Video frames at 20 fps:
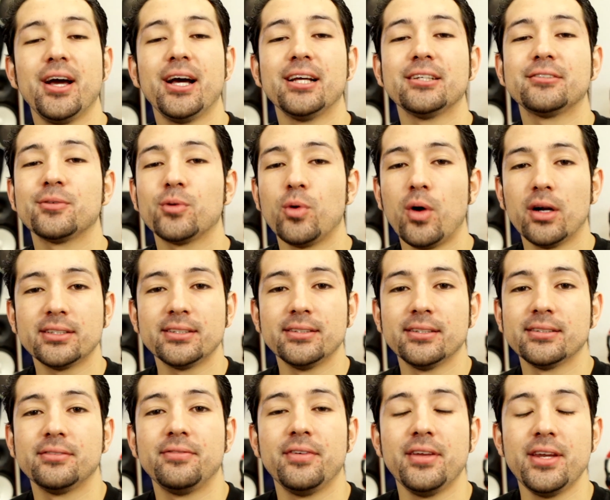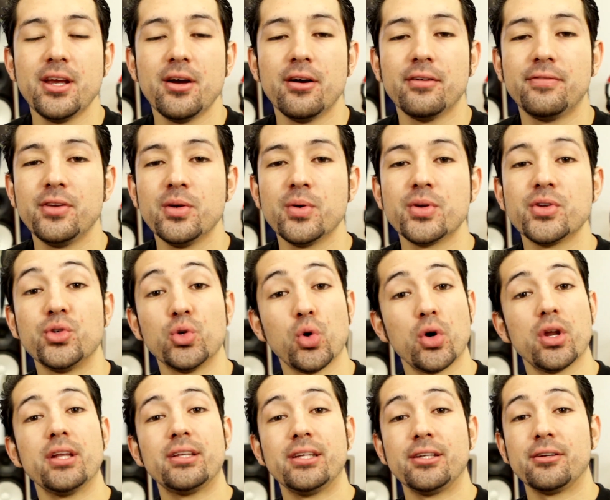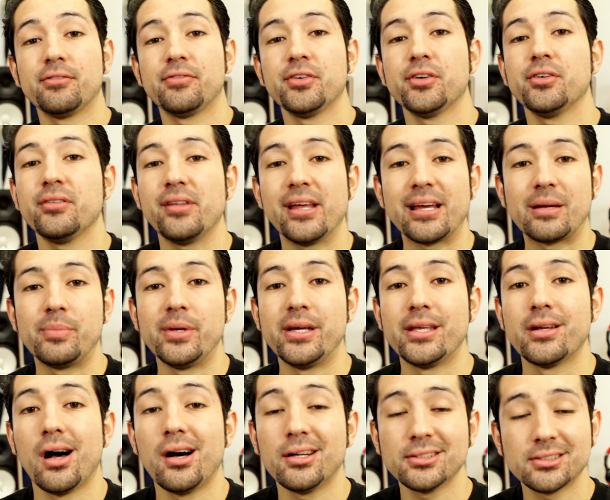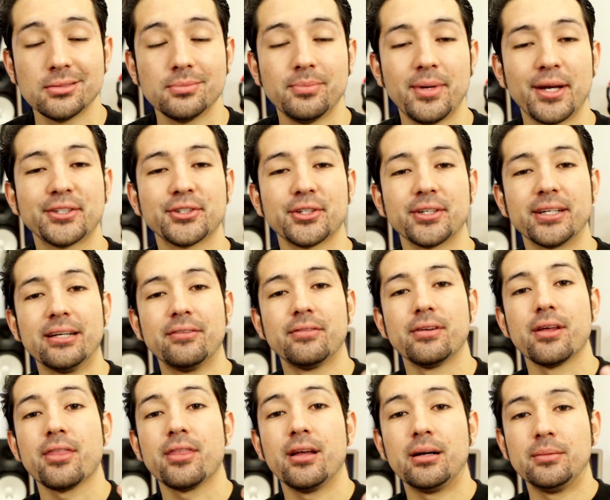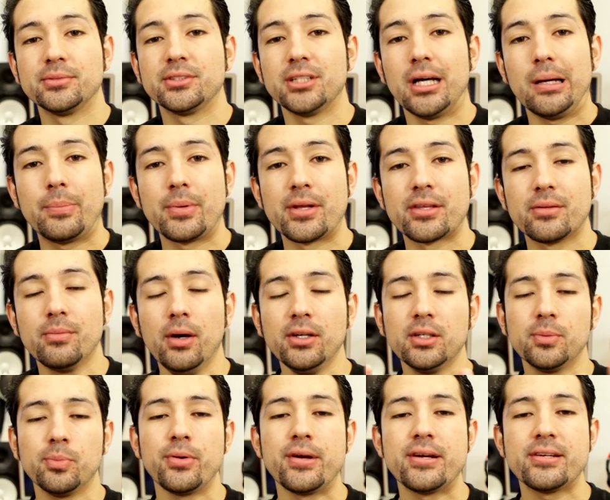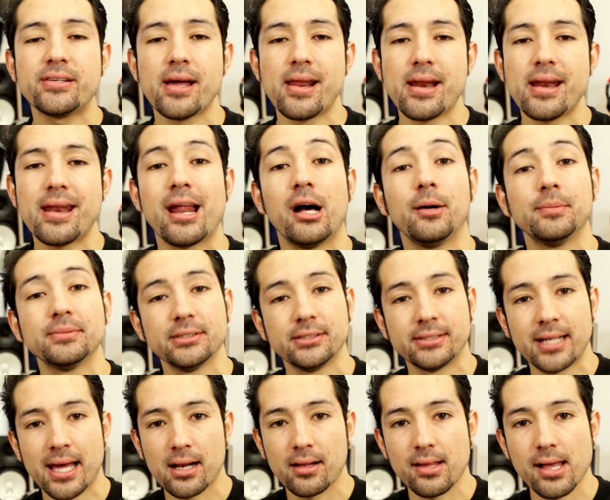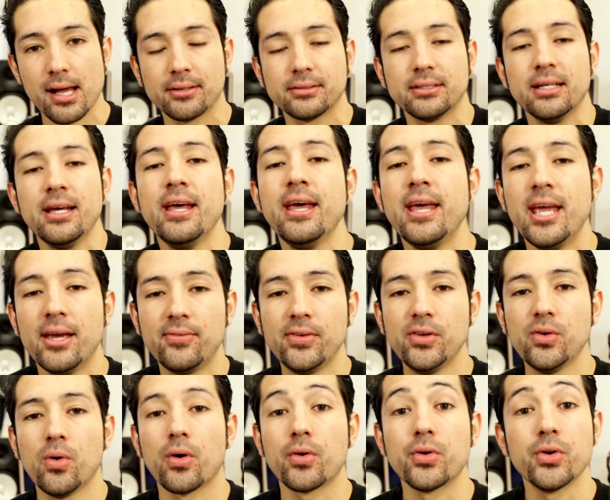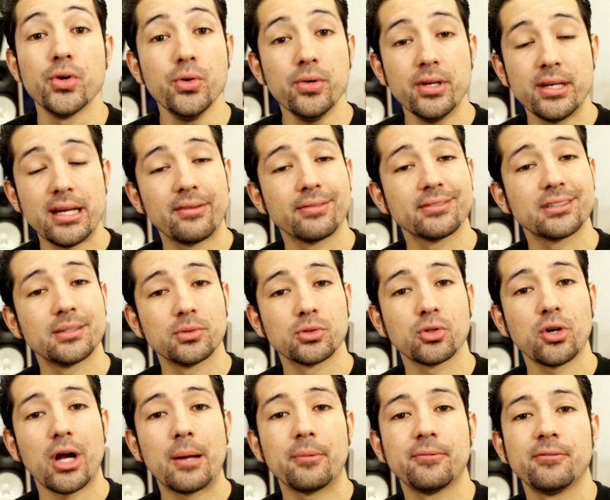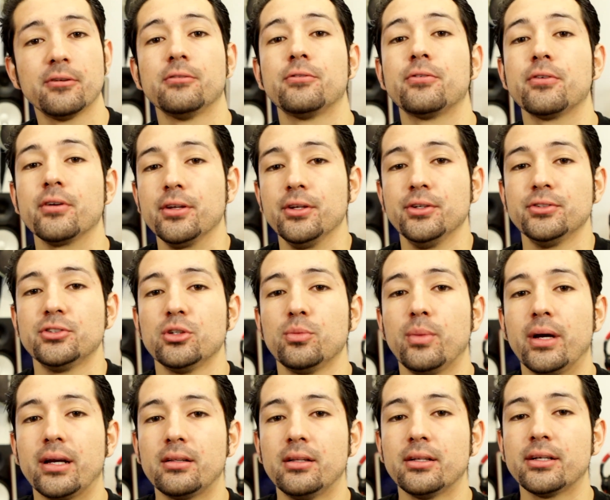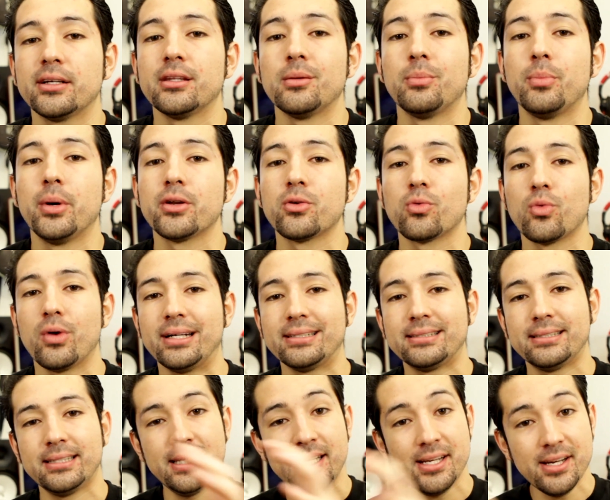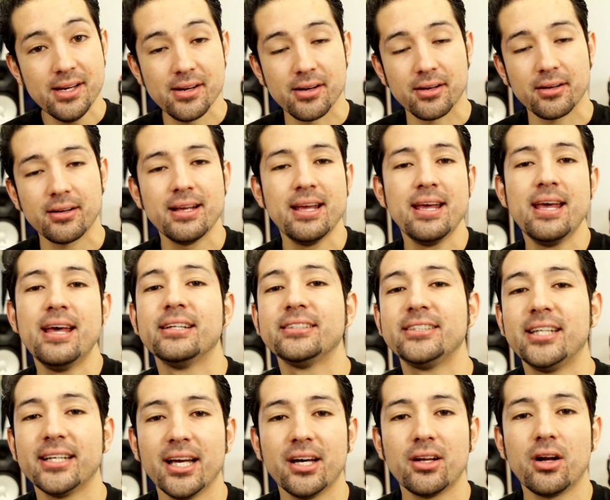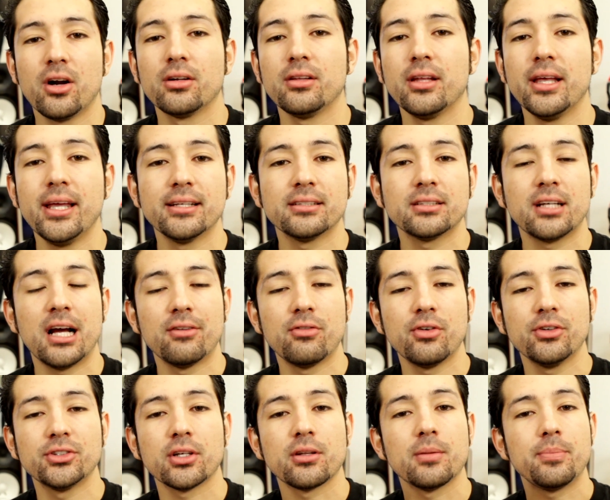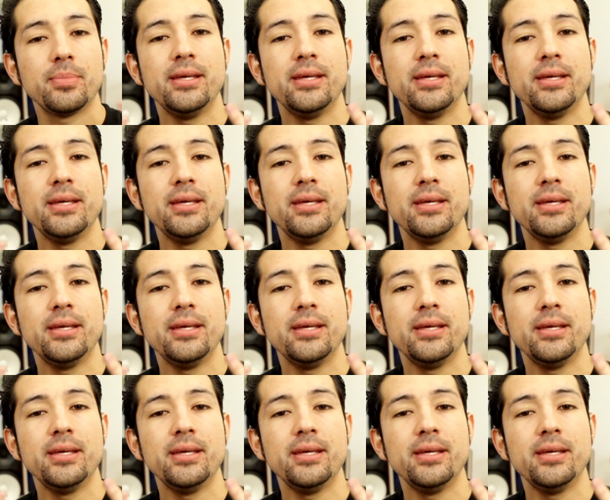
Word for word: you guys for watching this video. If you enjoyed it and you're feeling like being awesome, make sure to give it a thumbs up. It is much appreciated. It helps the channel out. If you are new and you haven't subscribed, feel free to do so by clicking the button right here. Check out our latest coverage on the